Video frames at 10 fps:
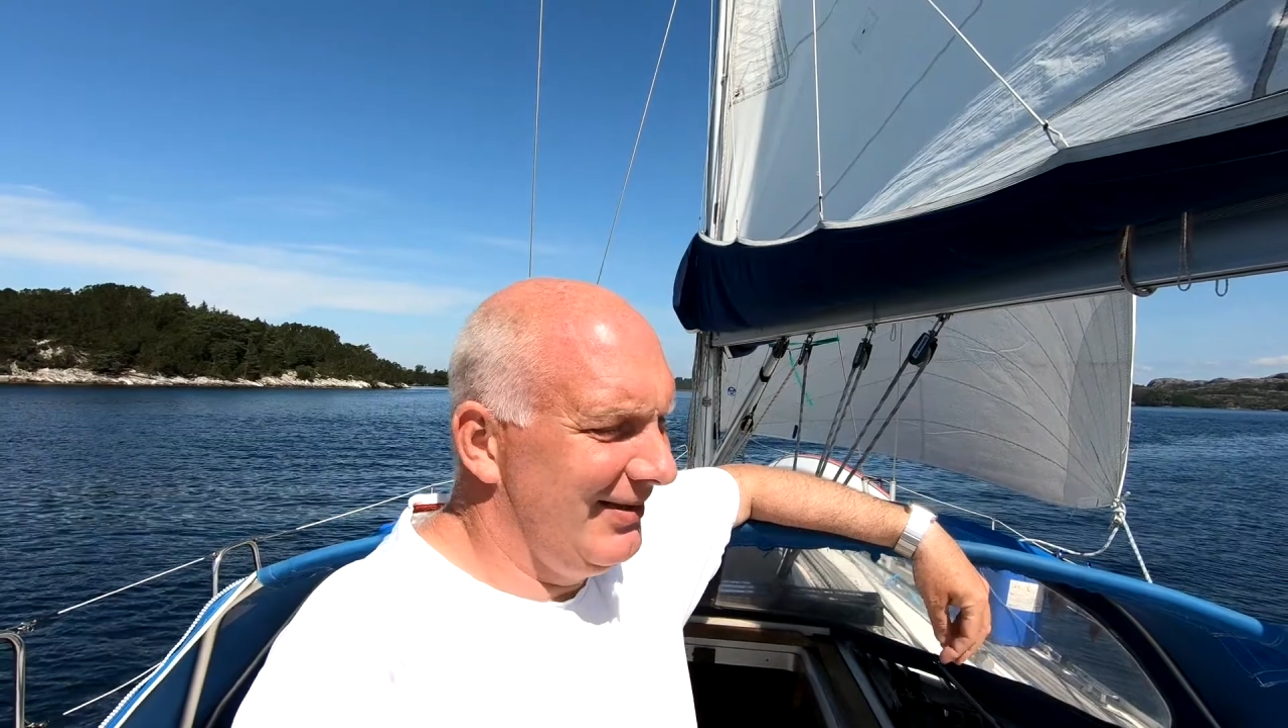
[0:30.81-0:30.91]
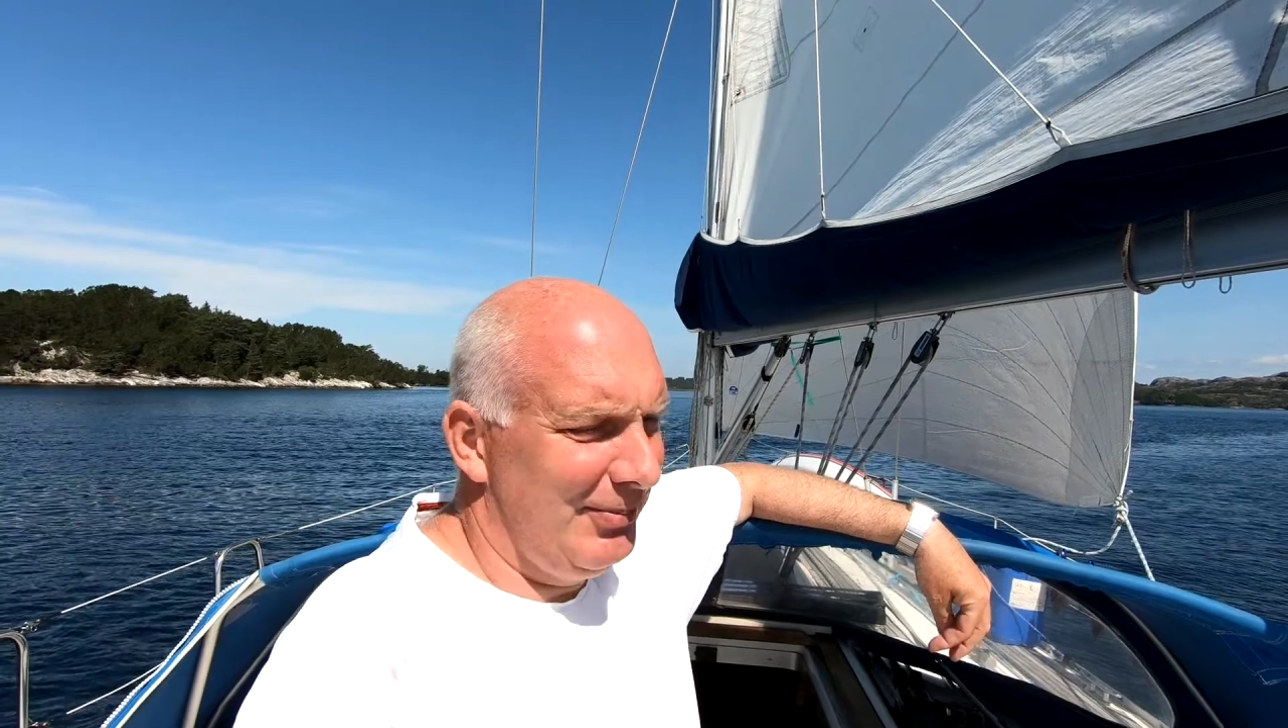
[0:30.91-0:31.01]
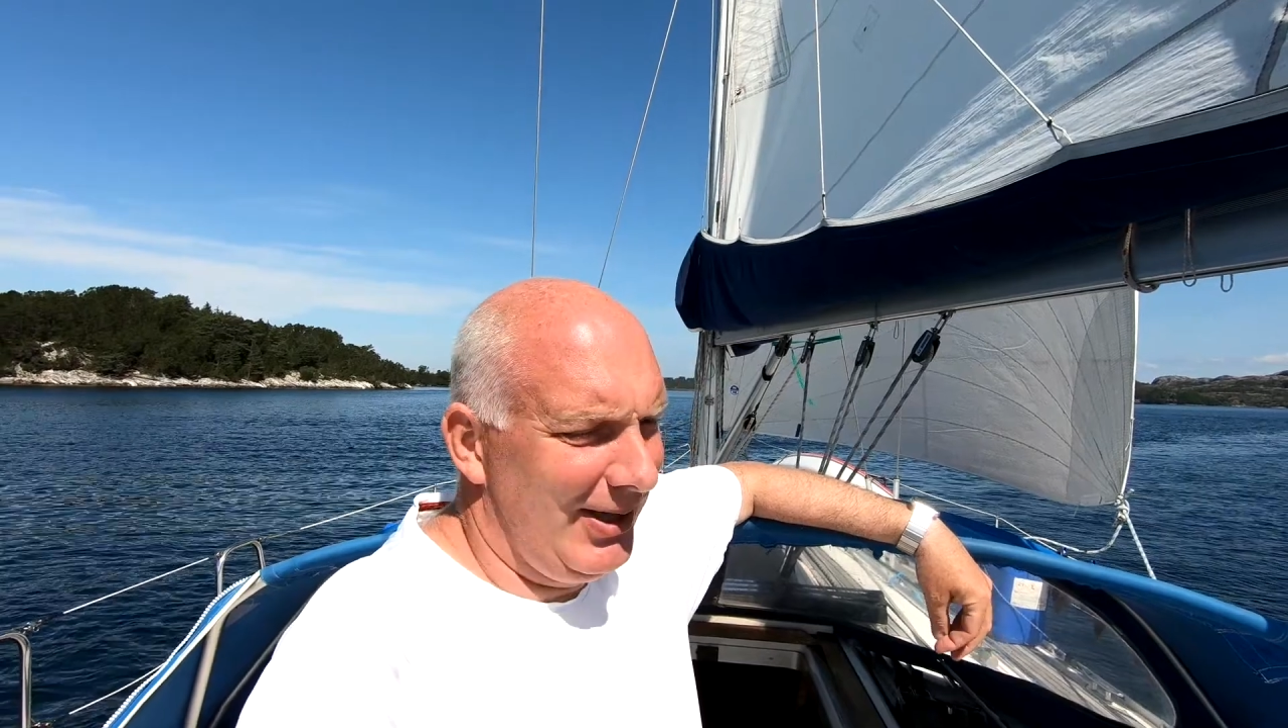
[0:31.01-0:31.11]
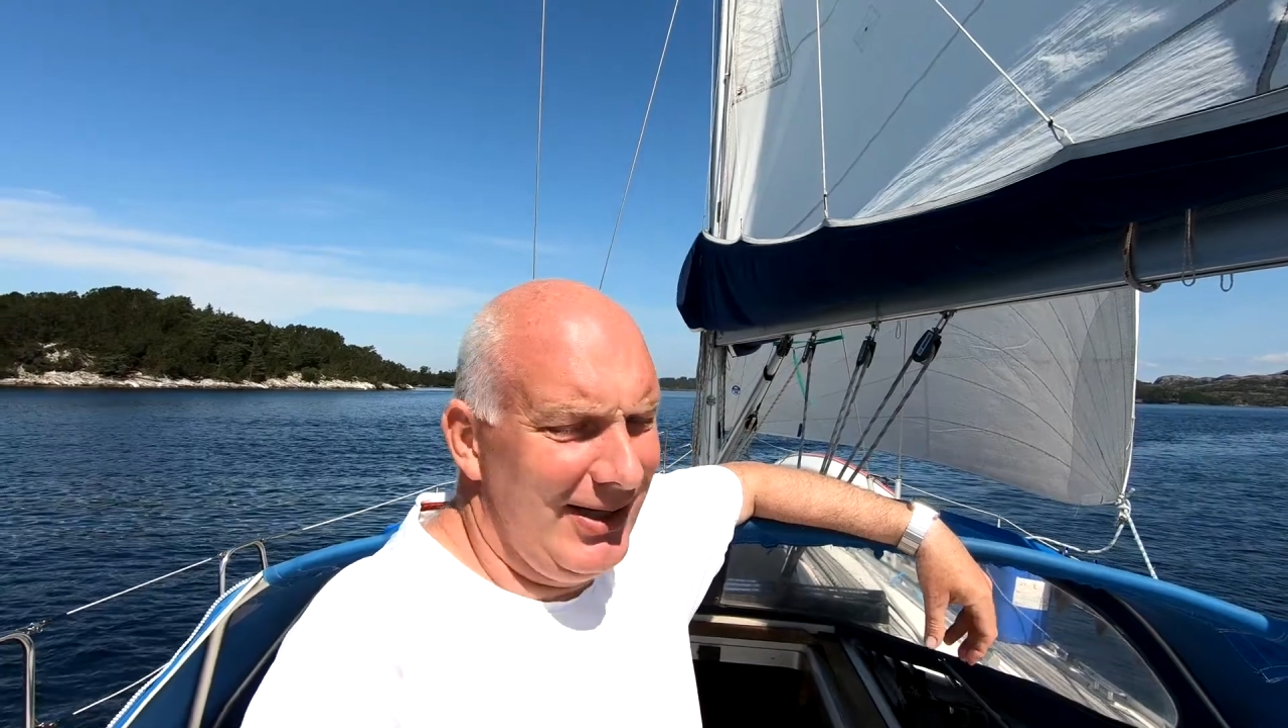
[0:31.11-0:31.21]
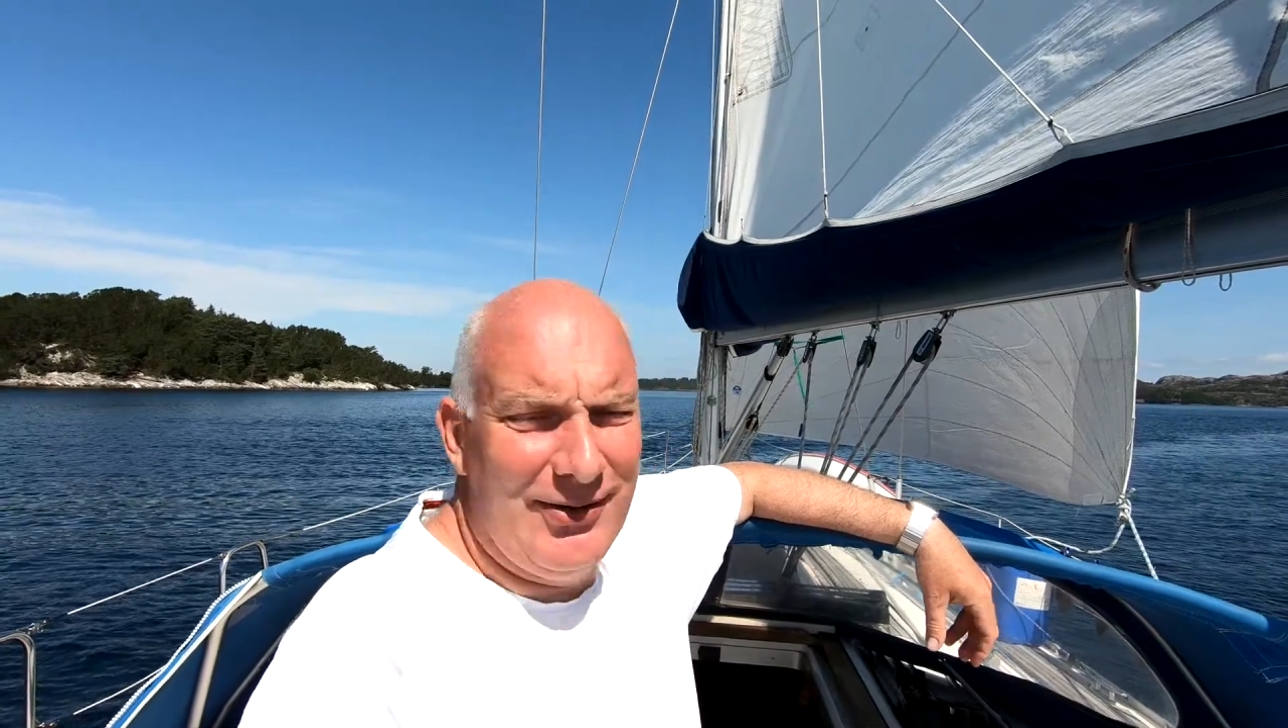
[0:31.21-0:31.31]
the bay